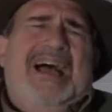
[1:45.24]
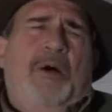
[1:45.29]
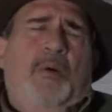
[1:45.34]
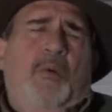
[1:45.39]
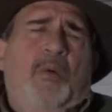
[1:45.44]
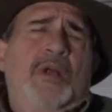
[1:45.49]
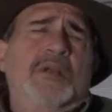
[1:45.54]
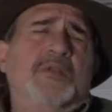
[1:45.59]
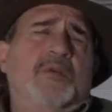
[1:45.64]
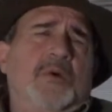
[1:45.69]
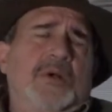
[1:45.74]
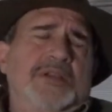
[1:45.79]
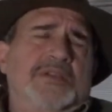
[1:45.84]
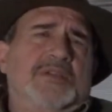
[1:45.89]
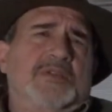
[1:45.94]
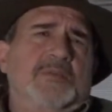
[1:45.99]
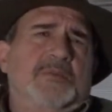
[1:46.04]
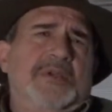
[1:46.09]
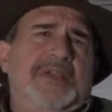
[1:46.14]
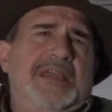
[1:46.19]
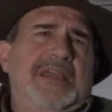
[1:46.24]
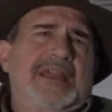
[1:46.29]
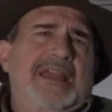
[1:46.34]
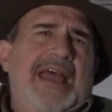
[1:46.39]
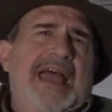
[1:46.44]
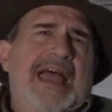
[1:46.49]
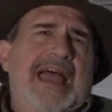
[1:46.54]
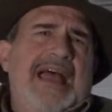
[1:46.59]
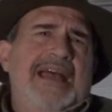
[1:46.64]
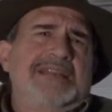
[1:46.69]
One question we get
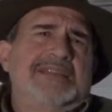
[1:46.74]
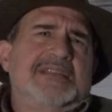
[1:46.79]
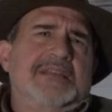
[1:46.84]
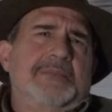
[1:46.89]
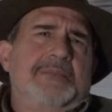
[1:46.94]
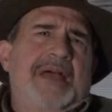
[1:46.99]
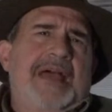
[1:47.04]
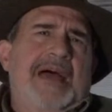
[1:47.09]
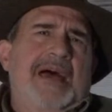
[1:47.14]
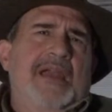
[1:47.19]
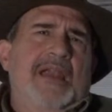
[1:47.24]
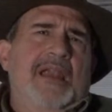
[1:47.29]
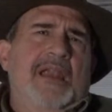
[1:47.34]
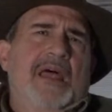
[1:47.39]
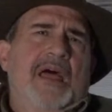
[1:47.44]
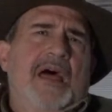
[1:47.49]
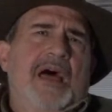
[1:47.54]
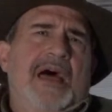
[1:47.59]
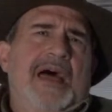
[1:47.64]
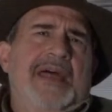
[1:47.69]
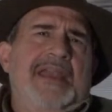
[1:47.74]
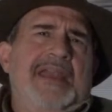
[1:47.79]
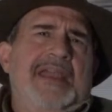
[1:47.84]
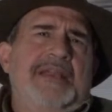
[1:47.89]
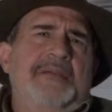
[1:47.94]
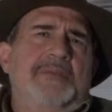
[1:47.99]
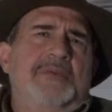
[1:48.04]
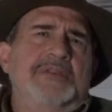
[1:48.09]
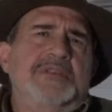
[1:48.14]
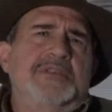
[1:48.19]
asked about a lot,
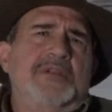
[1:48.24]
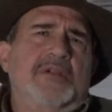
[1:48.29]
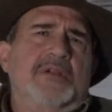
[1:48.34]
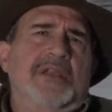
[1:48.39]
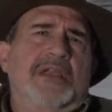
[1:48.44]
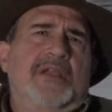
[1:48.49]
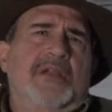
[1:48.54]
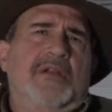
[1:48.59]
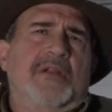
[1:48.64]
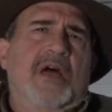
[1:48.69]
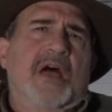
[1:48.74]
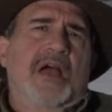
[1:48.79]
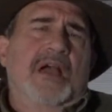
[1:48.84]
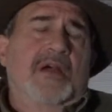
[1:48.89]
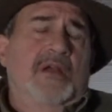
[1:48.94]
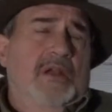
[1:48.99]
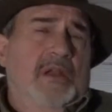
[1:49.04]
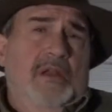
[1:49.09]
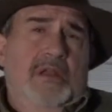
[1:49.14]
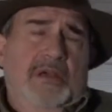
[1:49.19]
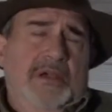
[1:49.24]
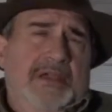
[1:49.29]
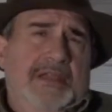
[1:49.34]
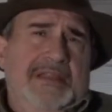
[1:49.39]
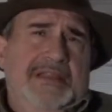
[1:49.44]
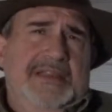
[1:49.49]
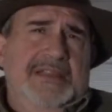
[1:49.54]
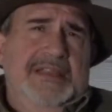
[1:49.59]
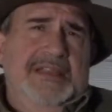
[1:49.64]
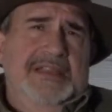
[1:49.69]
and we certainly are not going to look
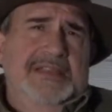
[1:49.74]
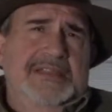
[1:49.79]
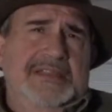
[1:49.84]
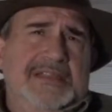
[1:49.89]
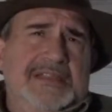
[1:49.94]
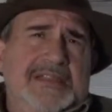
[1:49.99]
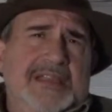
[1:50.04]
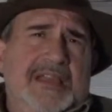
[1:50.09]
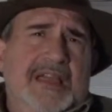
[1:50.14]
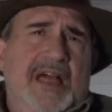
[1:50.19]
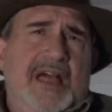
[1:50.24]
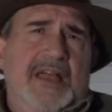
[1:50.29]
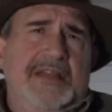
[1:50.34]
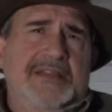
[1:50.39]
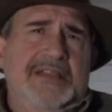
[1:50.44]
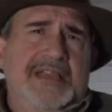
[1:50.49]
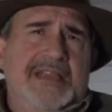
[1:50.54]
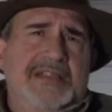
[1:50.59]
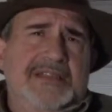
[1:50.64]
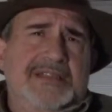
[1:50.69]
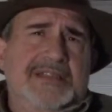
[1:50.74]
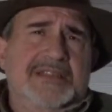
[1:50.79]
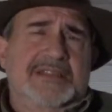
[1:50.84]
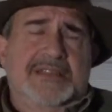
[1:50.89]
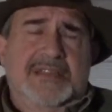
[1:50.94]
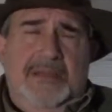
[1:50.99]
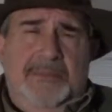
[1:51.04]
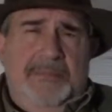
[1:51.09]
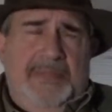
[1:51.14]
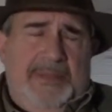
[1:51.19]
at this in the context that
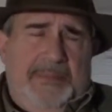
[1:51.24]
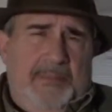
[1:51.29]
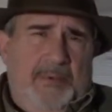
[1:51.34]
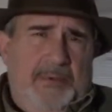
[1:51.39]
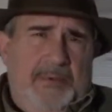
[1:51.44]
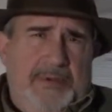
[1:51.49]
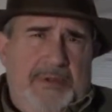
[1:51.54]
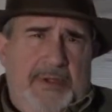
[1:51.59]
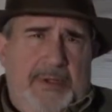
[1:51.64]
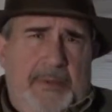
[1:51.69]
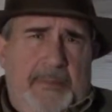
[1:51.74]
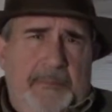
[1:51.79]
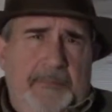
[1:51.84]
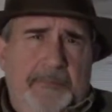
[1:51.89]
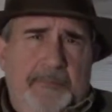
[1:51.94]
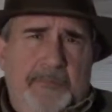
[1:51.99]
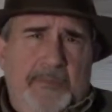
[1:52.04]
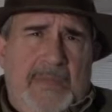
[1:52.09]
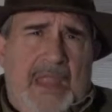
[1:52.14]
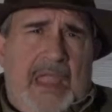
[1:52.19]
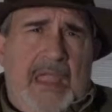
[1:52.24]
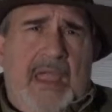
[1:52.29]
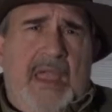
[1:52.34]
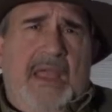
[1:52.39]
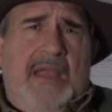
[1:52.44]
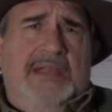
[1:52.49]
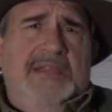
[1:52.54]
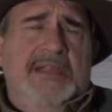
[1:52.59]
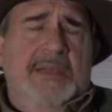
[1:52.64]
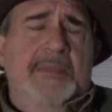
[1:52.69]
some people do
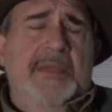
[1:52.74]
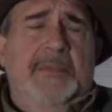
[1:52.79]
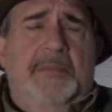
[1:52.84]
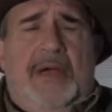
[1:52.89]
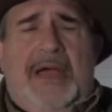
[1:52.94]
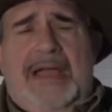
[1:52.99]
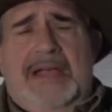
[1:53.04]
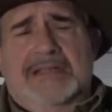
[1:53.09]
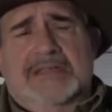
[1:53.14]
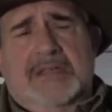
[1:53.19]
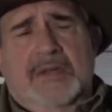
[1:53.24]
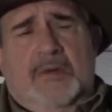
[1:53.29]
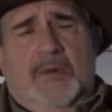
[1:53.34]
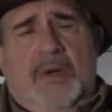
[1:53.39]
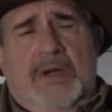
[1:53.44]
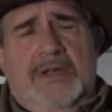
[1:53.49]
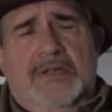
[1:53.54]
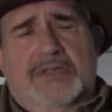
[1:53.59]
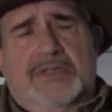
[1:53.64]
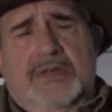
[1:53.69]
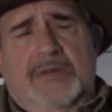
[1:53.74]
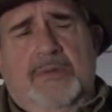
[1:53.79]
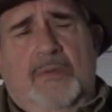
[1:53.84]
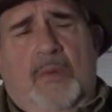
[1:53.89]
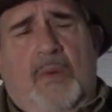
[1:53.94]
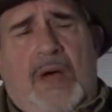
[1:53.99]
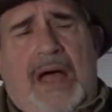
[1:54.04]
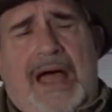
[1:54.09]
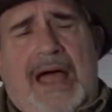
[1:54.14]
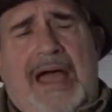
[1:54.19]
some people ask the question
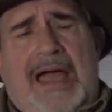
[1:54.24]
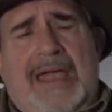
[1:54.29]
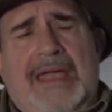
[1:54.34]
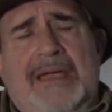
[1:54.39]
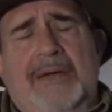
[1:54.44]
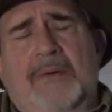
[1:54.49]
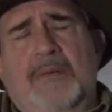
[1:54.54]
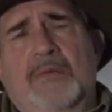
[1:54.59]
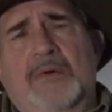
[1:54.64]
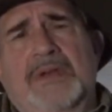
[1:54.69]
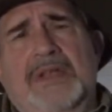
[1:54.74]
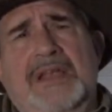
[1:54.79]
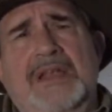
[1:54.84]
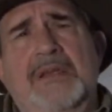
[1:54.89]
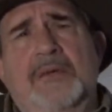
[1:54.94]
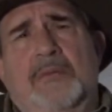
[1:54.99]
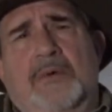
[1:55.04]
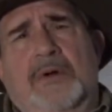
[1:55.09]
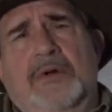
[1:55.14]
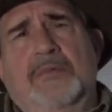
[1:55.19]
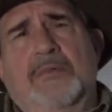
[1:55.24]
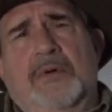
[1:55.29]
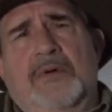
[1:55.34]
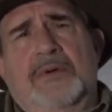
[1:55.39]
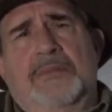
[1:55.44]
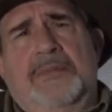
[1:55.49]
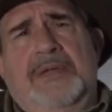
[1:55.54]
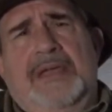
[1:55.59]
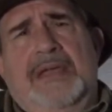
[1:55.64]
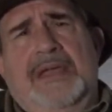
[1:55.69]
why would anyone
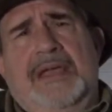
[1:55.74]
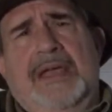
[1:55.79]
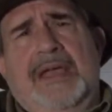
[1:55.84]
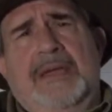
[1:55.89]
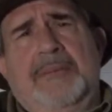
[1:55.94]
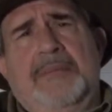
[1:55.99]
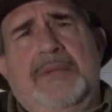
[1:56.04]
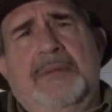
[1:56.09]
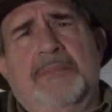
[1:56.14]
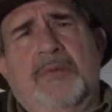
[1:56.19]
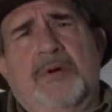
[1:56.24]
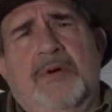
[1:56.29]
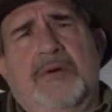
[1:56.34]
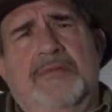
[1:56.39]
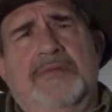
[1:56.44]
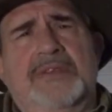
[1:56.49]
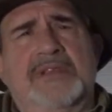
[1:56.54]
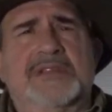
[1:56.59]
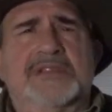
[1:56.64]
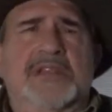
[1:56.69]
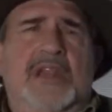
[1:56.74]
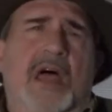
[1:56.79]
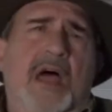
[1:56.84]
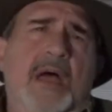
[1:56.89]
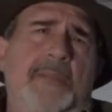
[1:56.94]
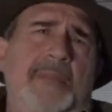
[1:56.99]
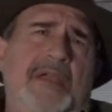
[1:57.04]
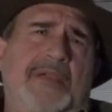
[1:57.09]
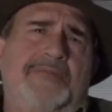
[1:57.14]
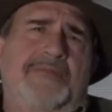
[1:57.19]
want to be a member of the
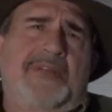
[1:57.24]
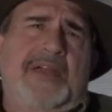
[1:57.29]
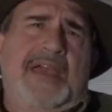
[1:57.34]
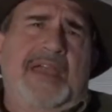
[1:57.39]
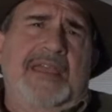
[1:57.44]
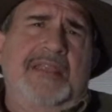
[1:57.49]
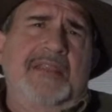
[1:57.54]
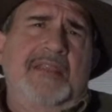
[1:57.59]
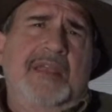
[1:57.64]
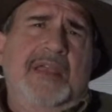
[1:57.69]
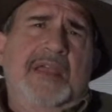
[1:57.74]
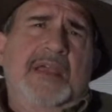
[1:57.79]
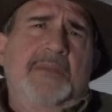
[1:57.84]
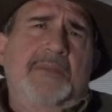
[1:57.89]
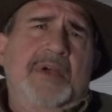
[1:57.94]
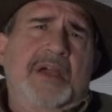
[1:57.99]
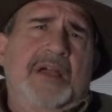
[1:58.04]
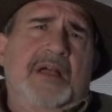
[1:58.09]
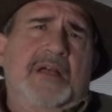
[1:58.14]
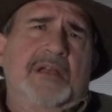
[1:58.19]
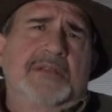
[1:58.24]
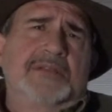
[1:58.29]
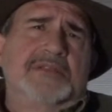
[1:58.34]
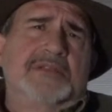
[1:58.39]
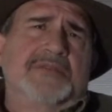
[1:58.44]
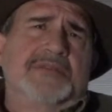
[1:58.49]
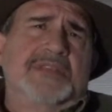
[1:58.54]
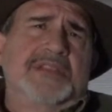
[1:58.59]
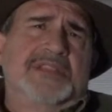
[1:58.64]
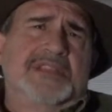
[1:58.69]
Islamic faith because
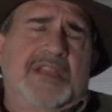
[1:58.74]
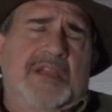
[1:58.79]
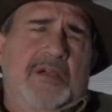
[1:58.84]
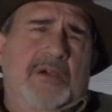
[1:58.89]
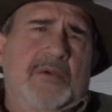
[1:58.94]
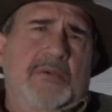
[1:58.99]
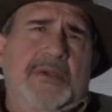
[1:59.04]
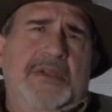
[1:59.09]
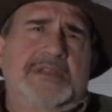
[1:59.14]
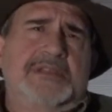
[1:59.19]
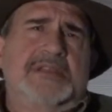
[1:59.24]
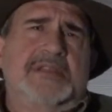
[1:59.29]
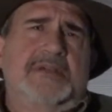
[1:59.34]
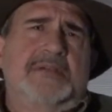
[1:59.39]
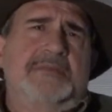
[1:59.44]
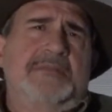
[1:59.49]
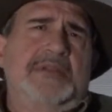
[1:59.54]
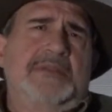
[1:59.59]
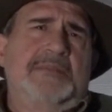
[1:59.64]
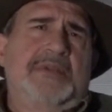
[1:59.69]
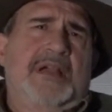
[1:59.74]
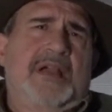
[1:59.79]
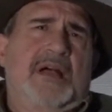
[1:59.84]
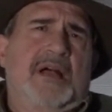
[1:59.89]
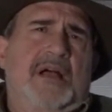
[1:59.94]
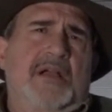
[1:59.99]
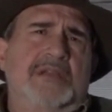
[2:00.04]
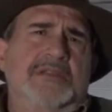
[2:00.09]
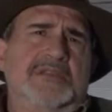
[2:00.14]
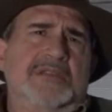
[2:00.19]
of the terrorism and
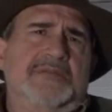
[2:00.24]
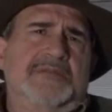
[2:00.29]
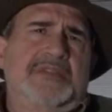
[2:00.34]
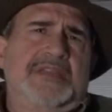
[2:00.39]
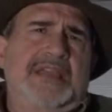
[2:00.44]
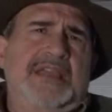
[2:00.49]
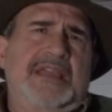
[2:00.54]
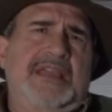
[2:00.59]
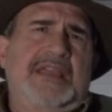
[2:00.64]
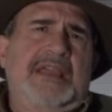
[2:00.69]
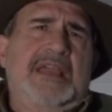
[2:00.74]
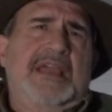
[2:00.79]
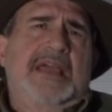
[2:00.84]
because of the,